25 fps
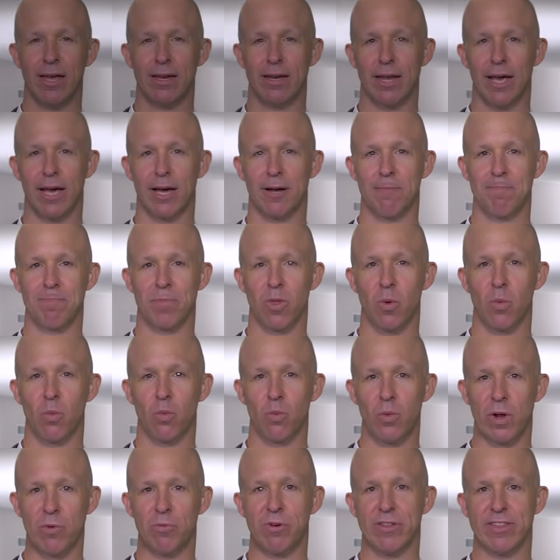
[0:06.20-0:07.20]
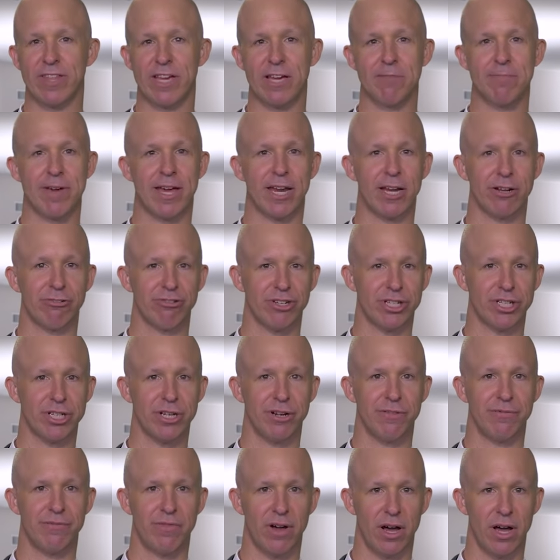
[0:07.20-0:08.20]
Now, when we think about aggression
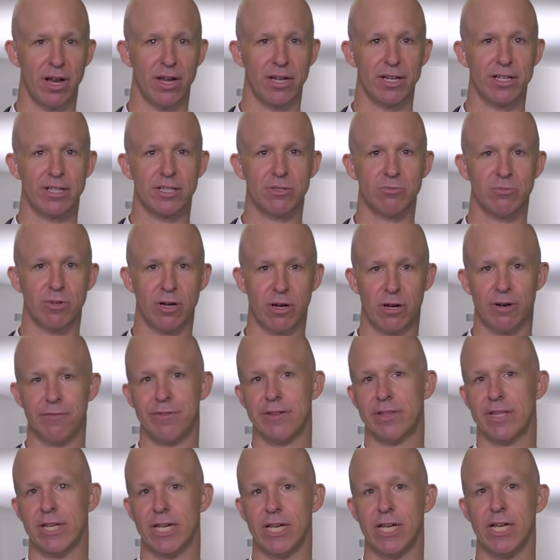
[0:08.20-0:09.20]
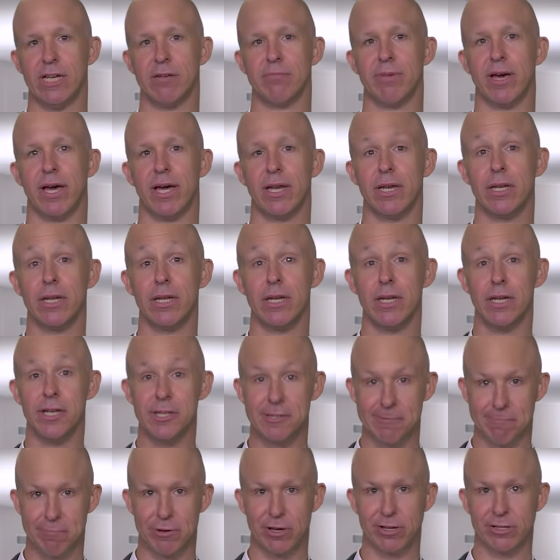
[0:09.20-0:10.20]
and violence, we're often thinking about
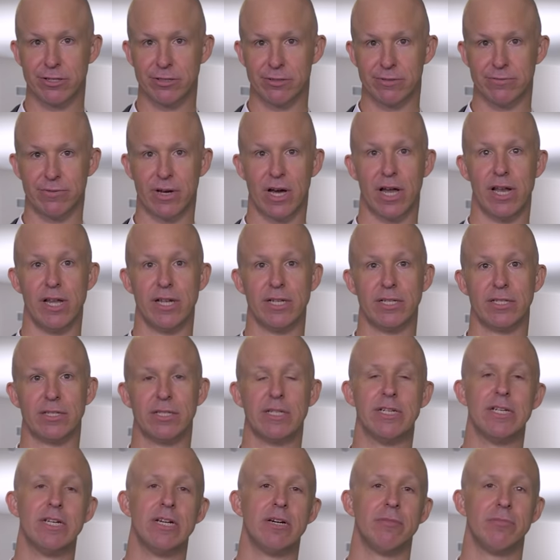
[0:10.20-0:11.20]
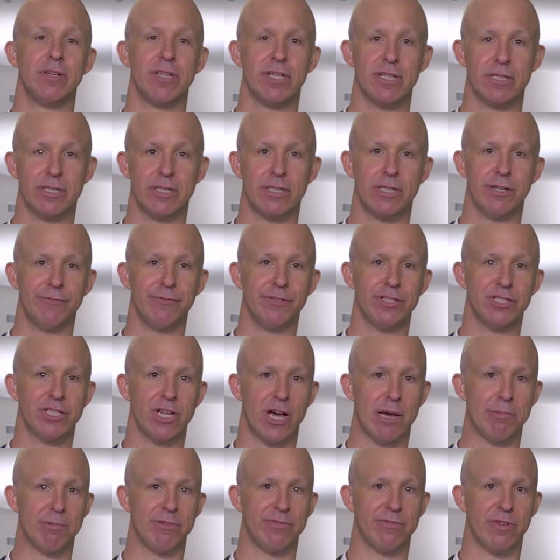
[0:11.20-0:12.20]
interpersonal violence, but there's a different
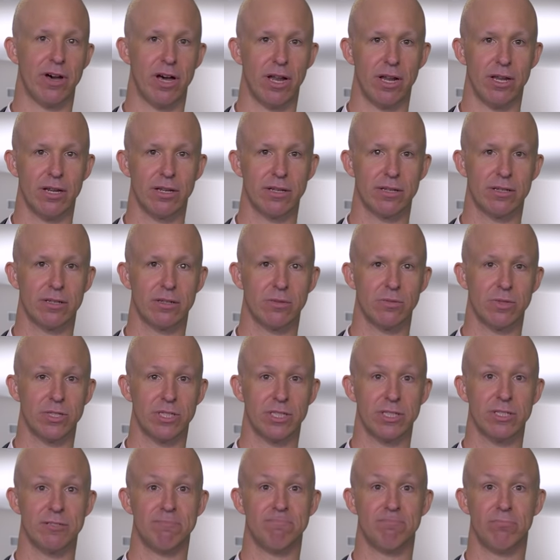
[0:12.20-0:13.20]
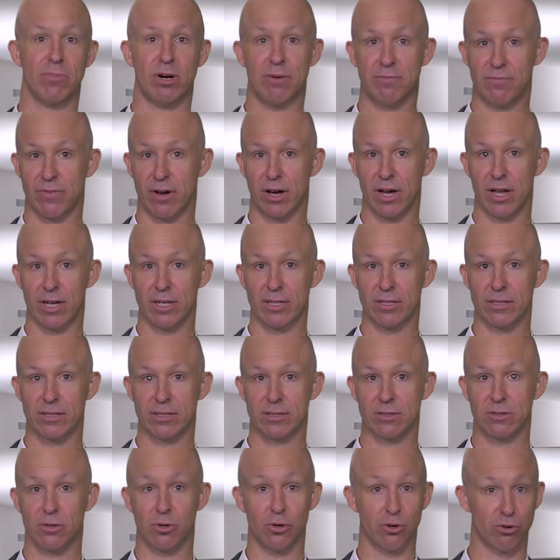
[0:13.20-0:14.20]
type of violence, which is mob
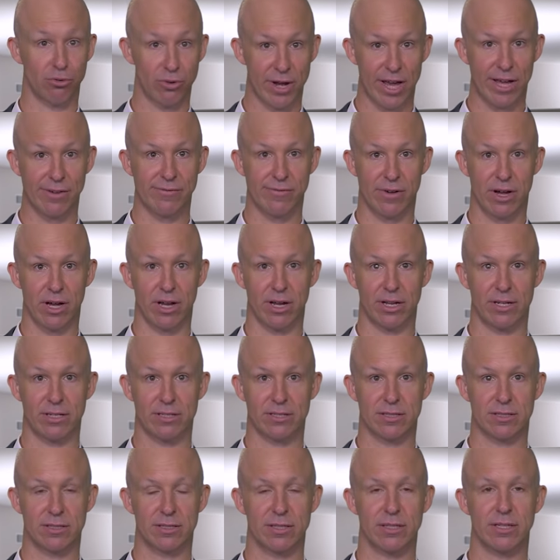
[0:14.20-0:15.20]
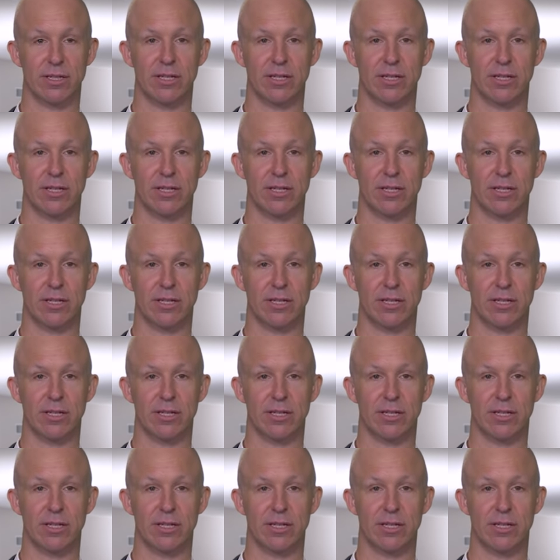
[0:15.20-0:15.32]
violence or crowd violence.